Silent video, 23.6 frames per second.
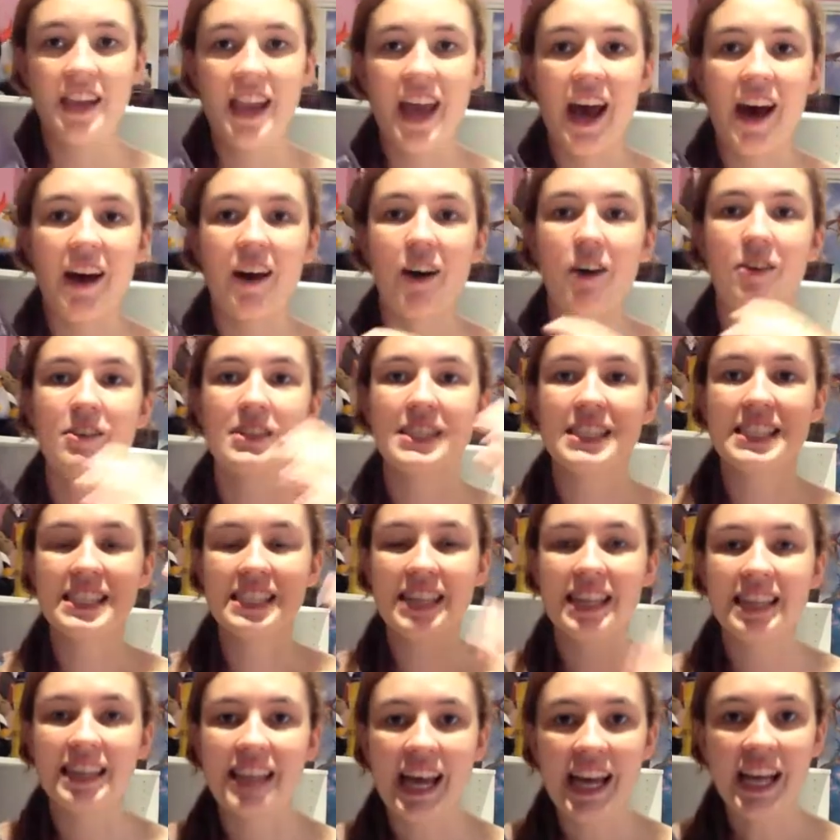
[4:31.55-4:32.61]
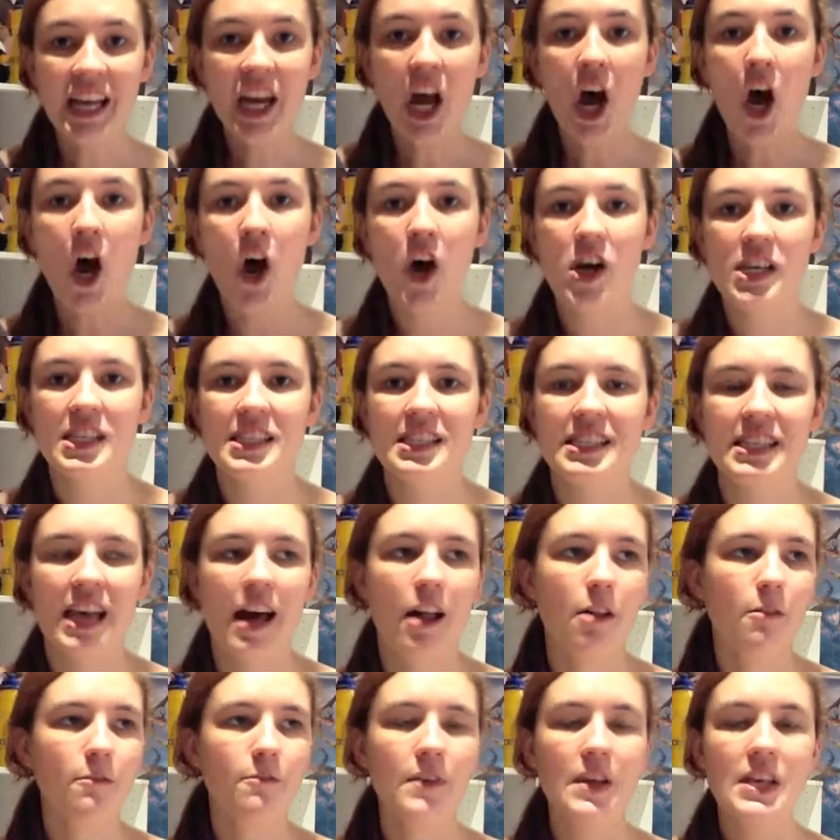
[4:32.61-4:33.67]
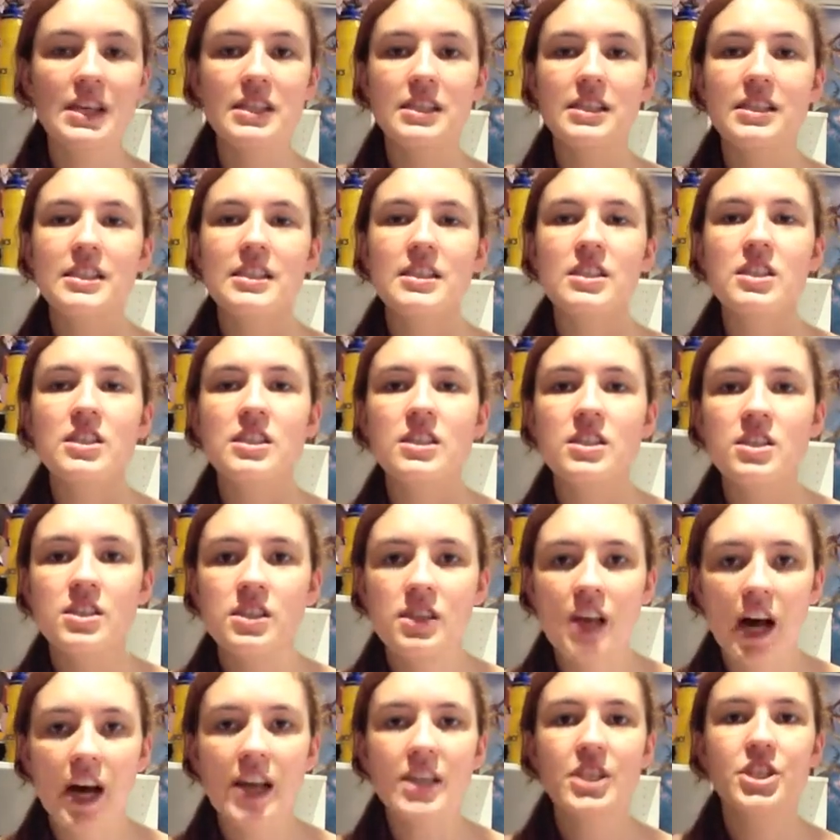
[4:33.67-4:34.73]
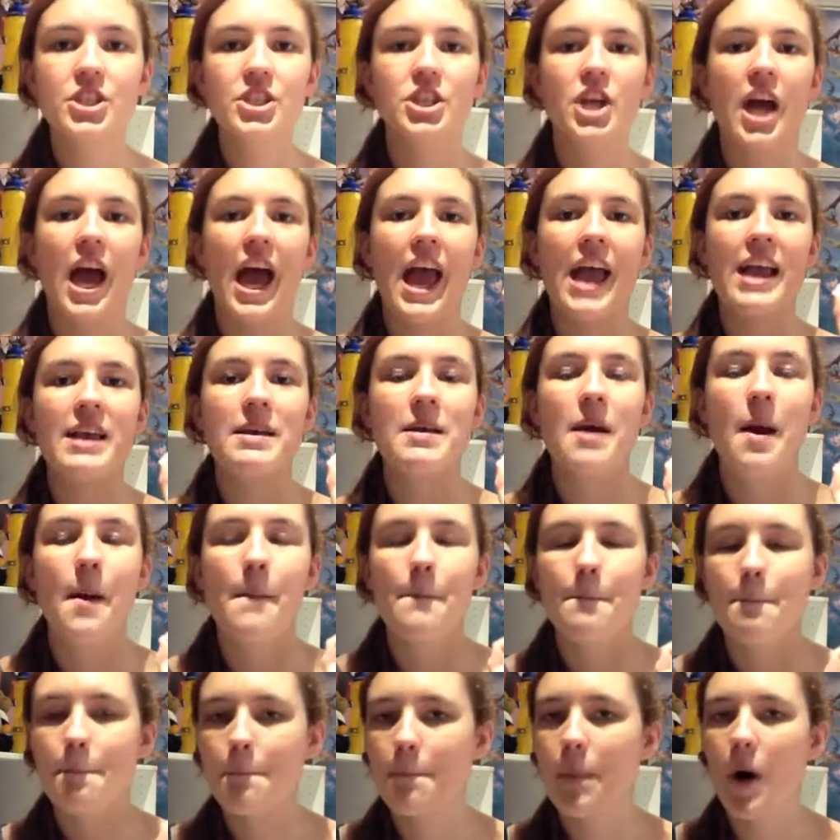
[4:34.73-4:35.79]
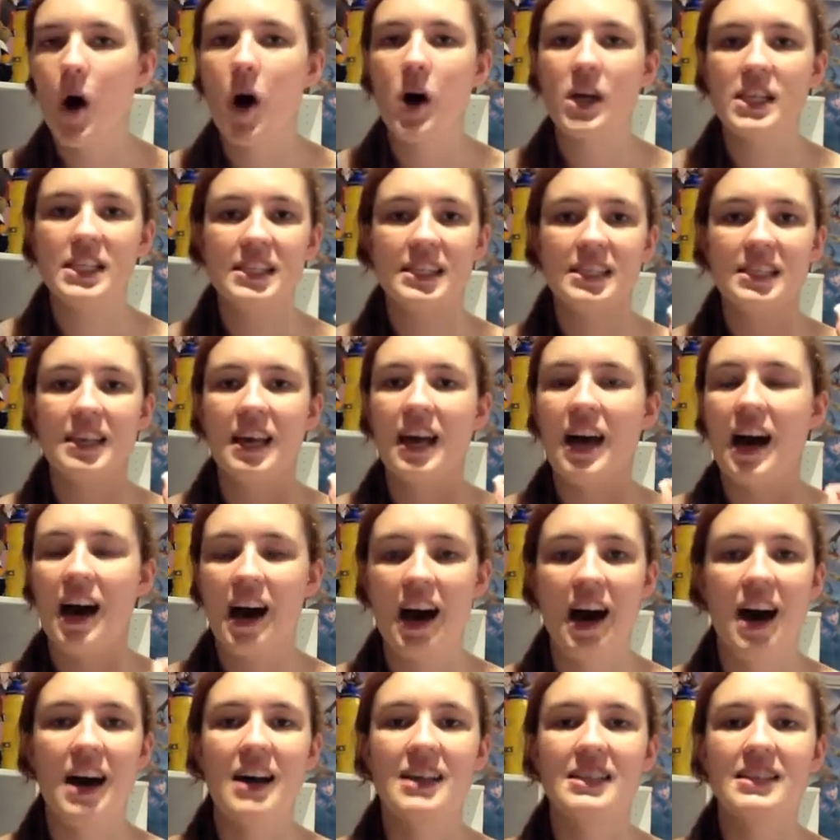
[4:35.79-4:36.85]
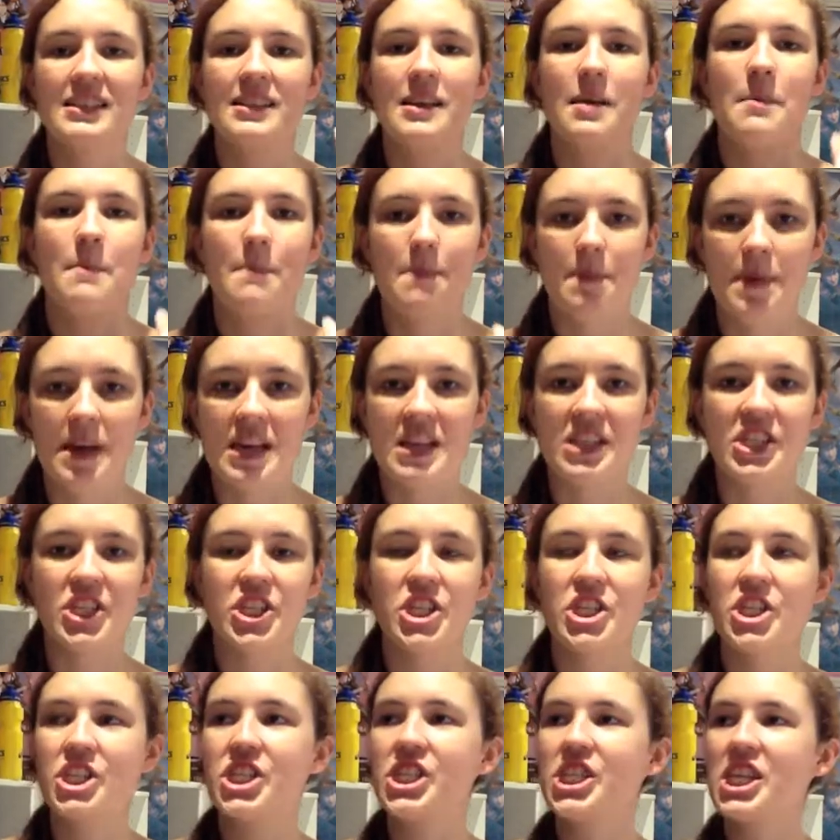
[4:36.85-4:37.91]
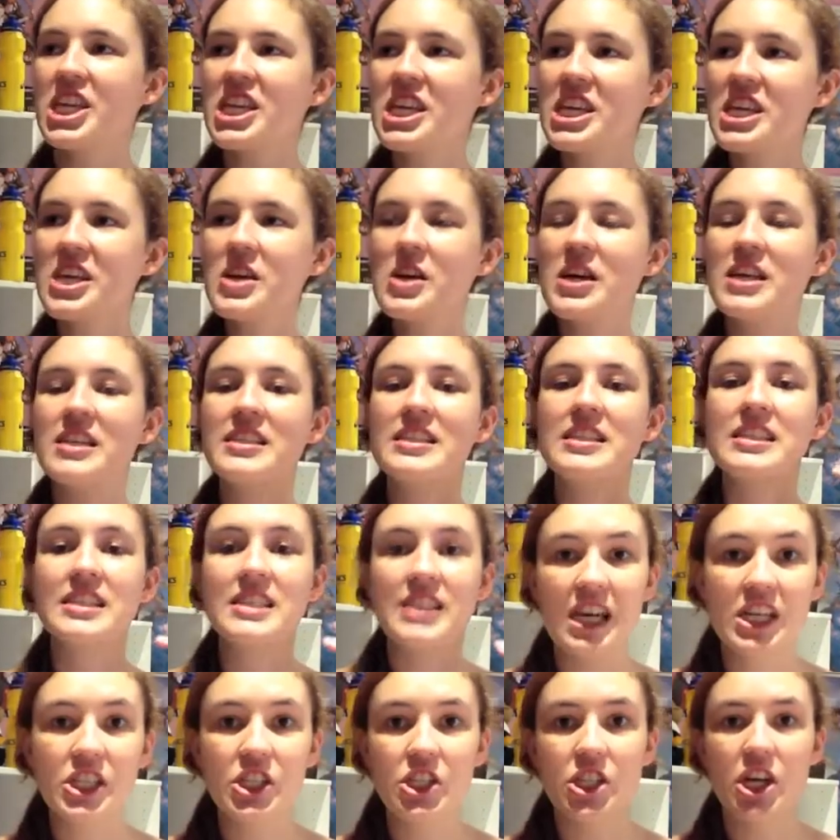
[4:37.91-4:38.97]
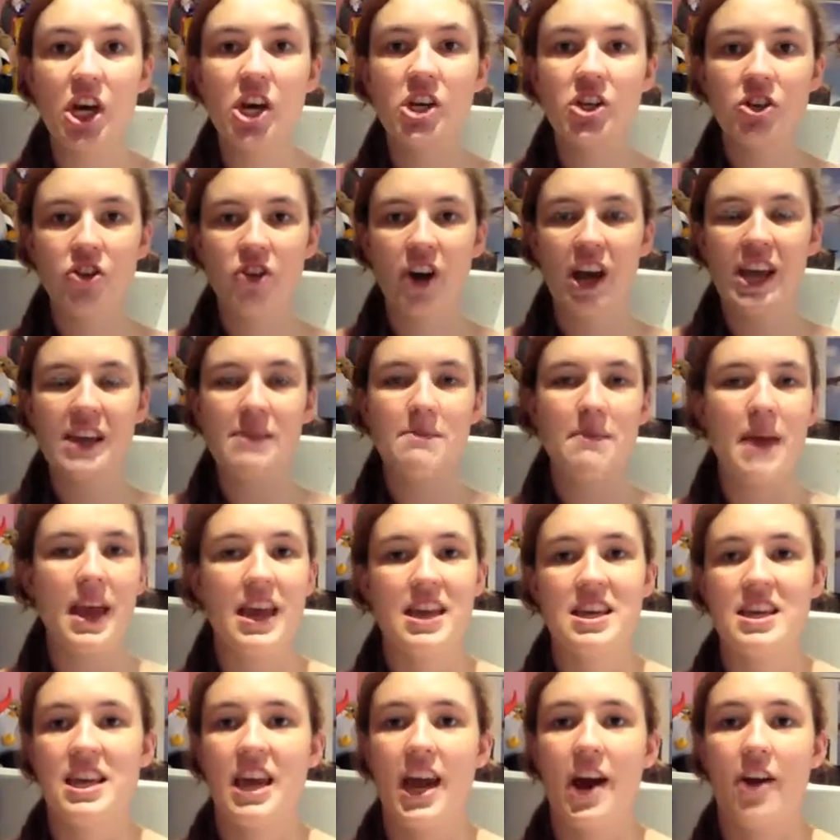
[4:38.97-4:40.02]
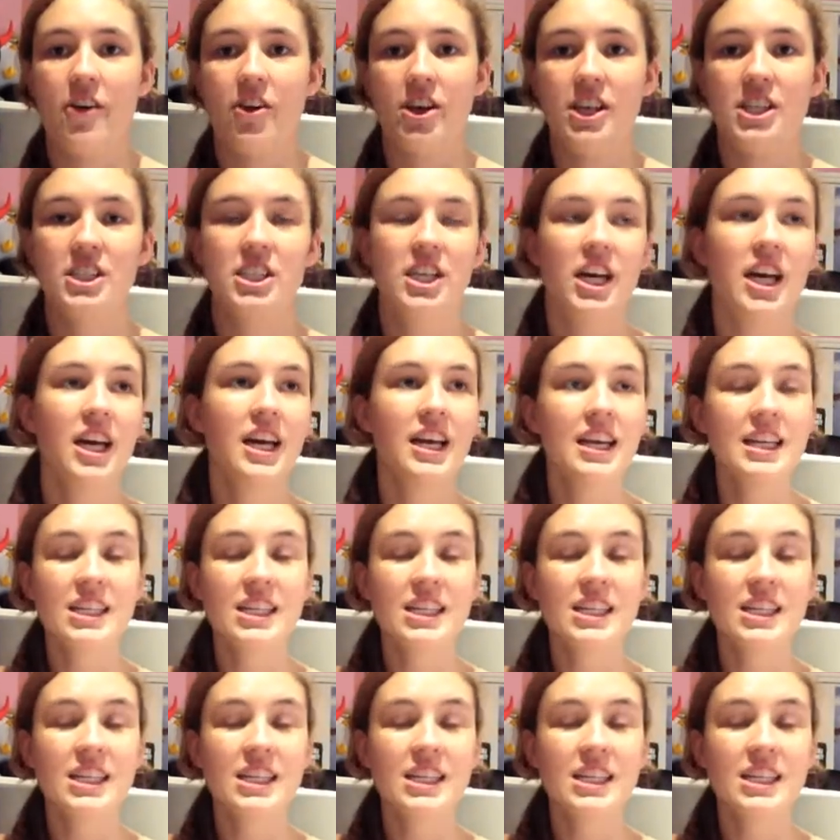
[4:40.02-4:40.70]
Now, Celaena herself is such a boss-ass bitch. She is such a great main character.